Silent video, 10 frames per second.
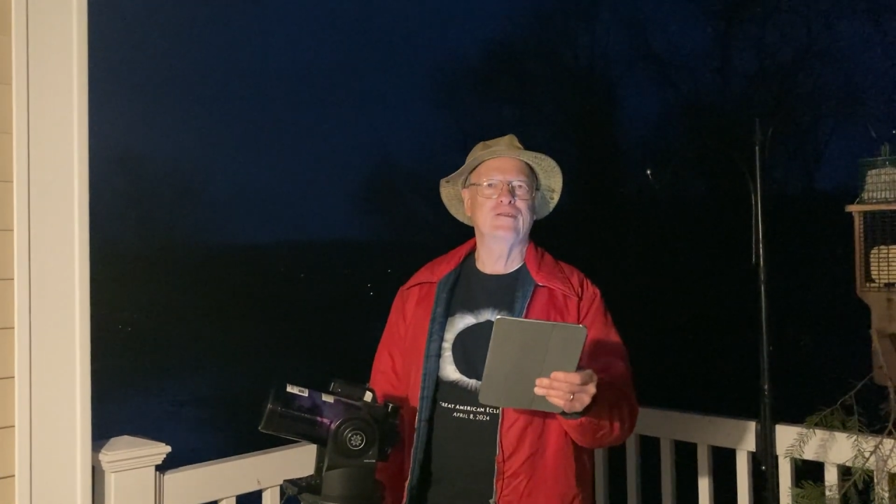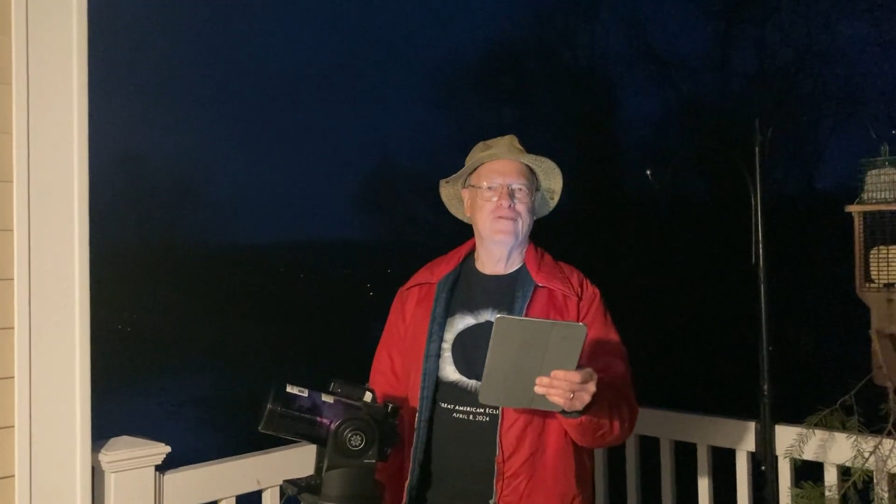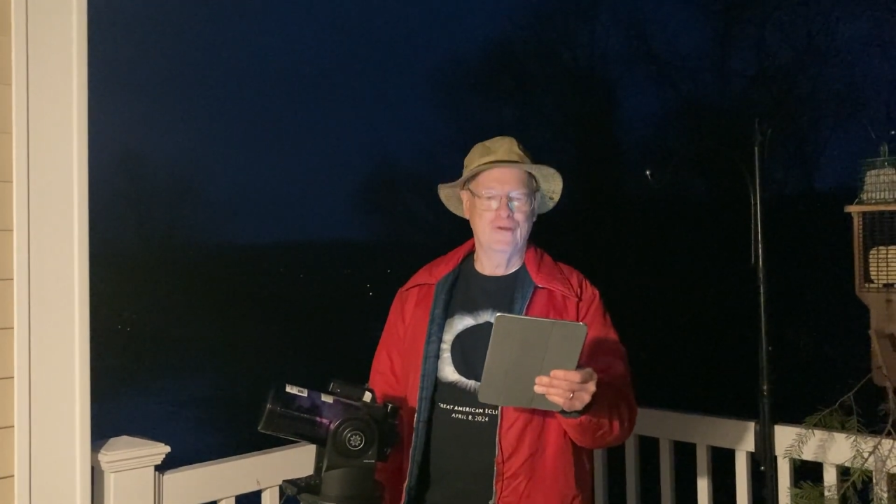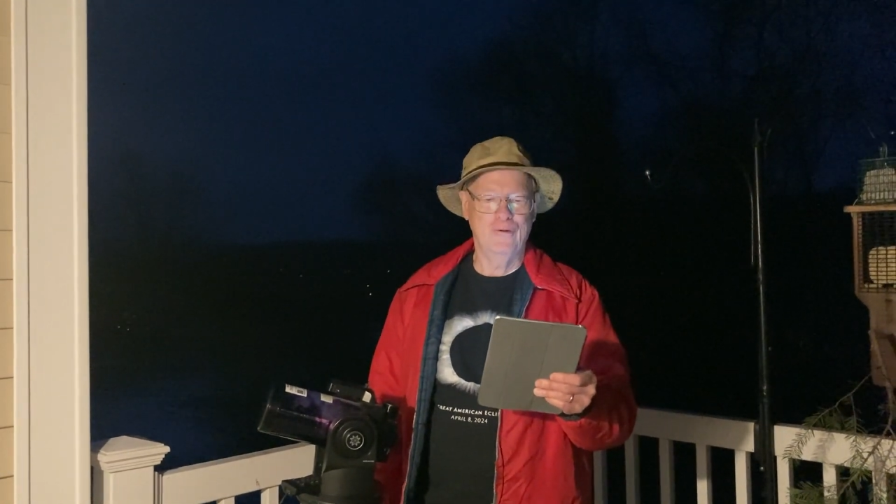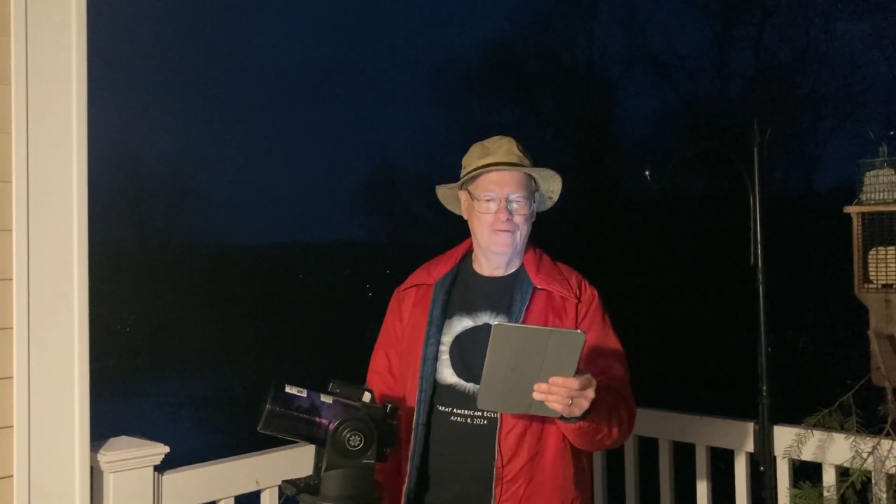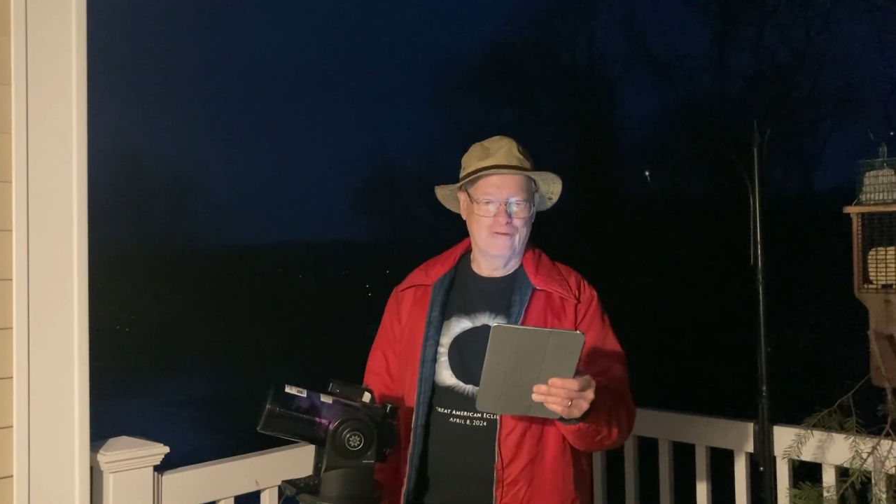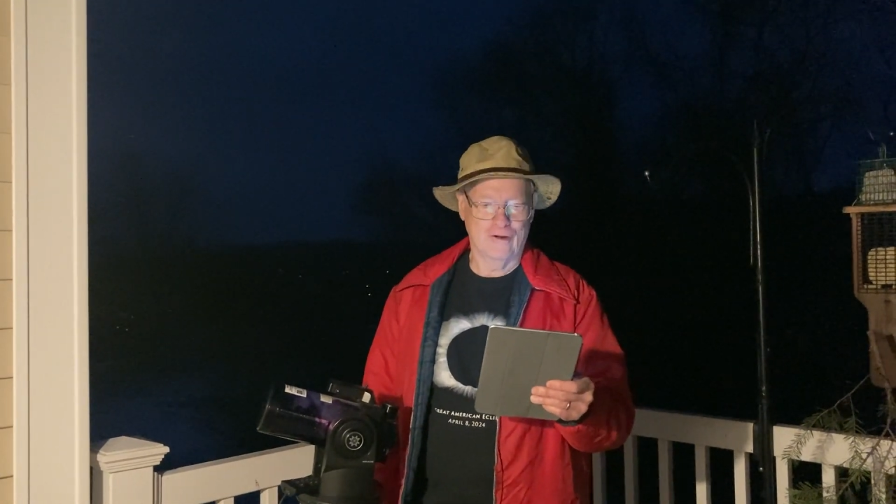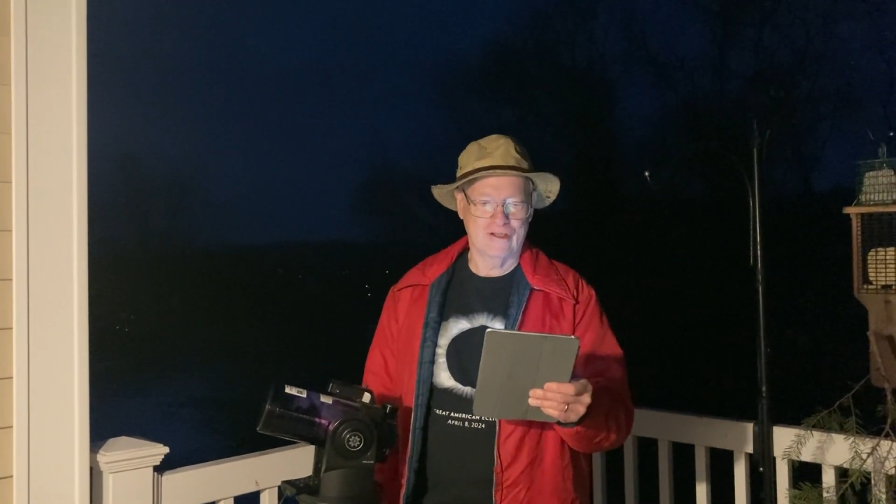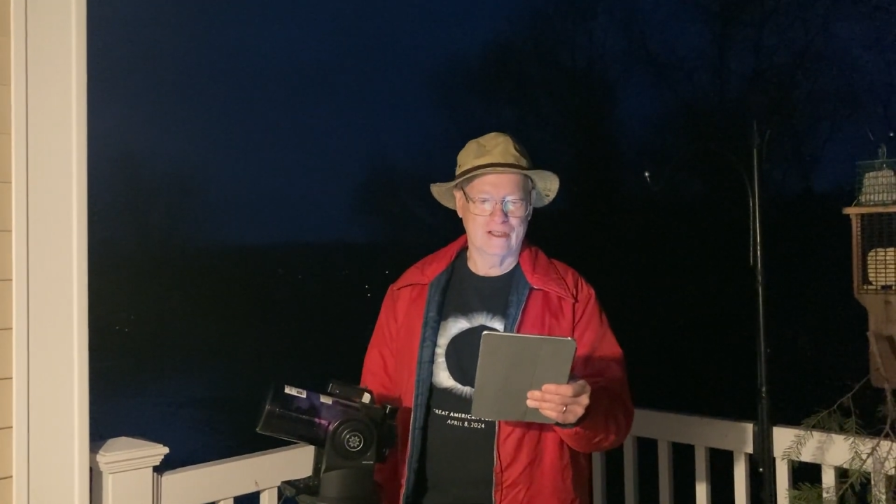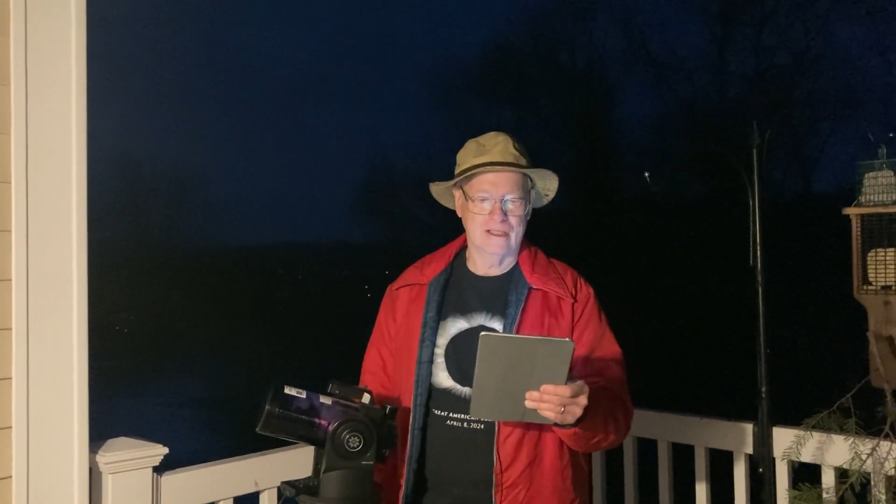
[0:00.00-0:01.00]
few
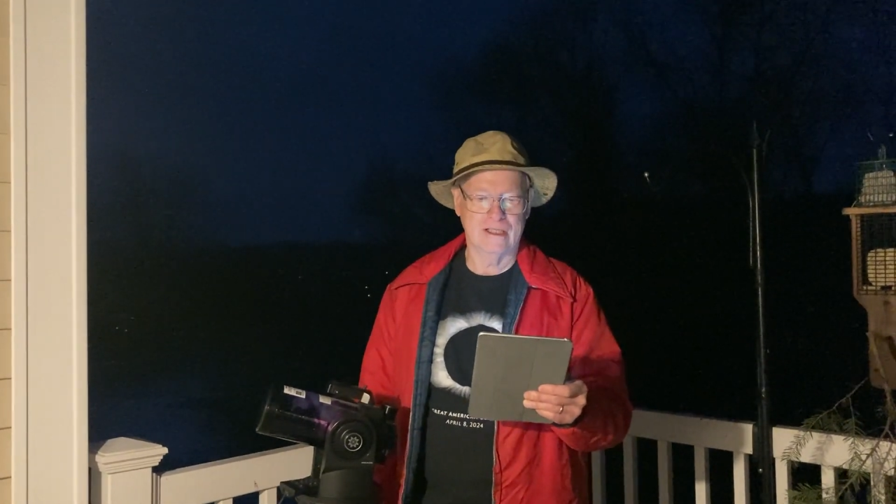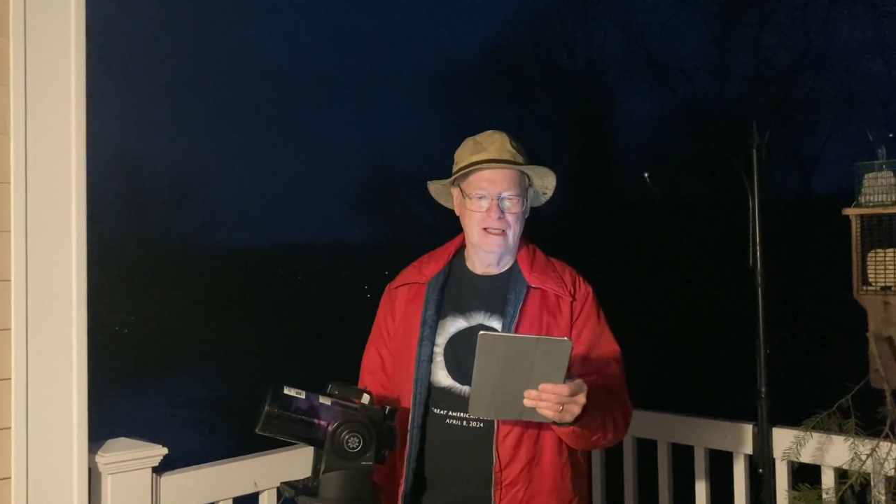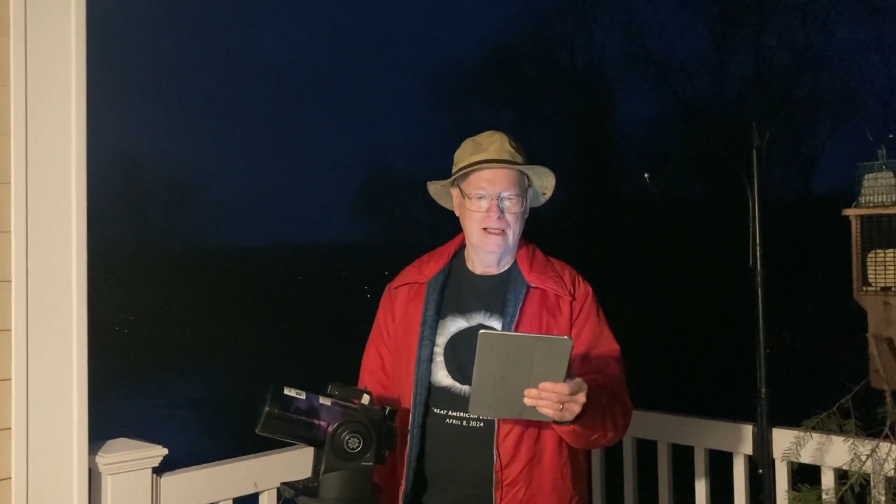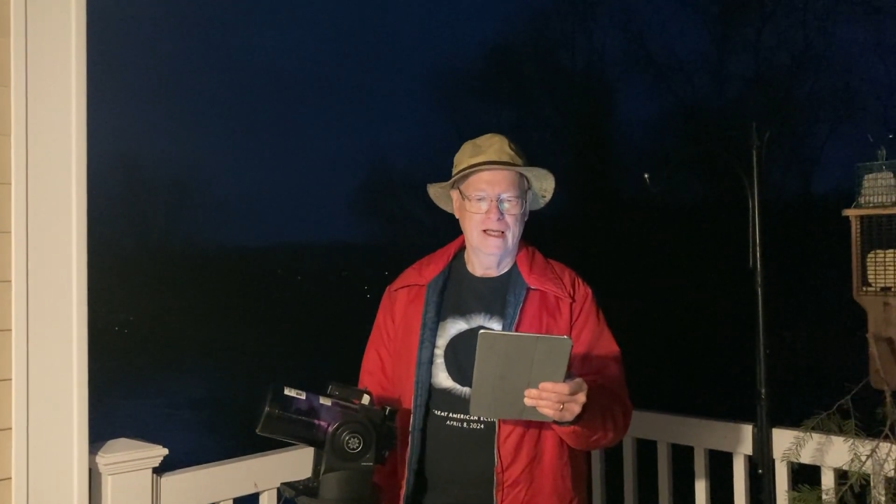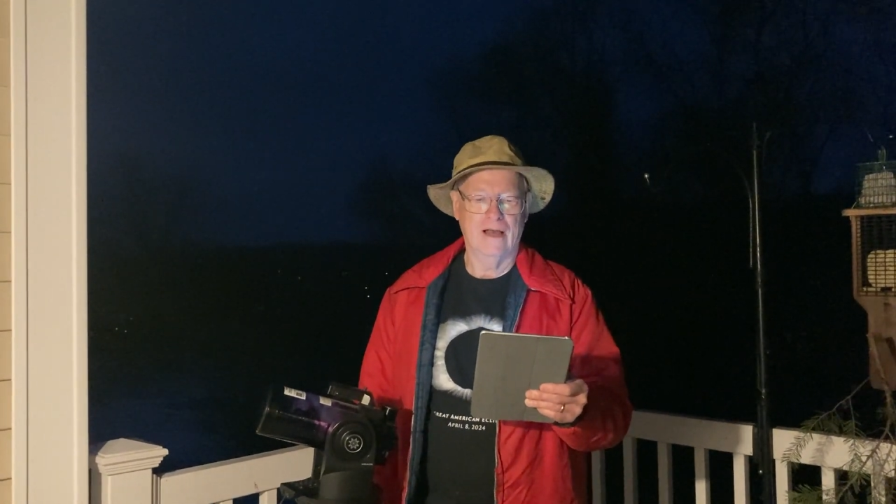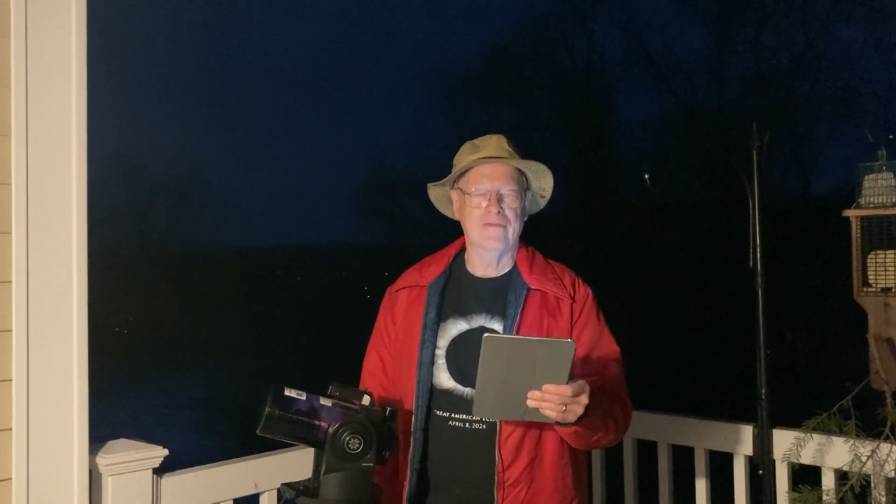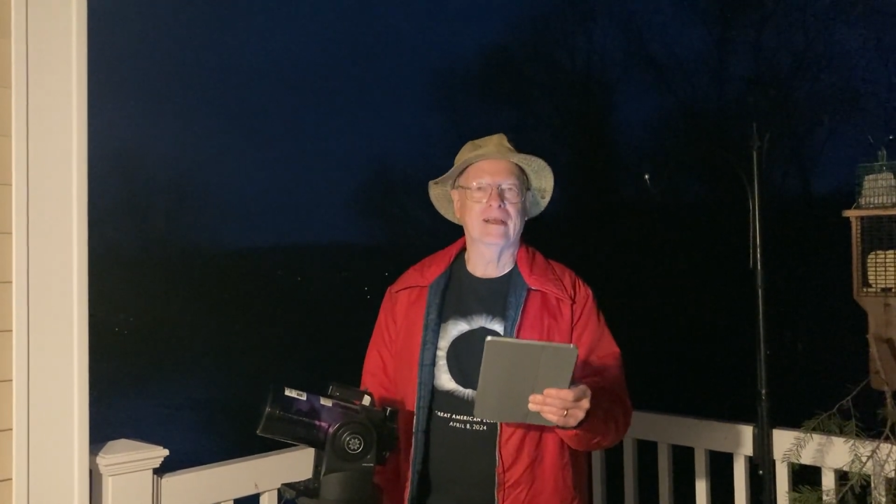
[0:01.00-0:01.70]
verses of the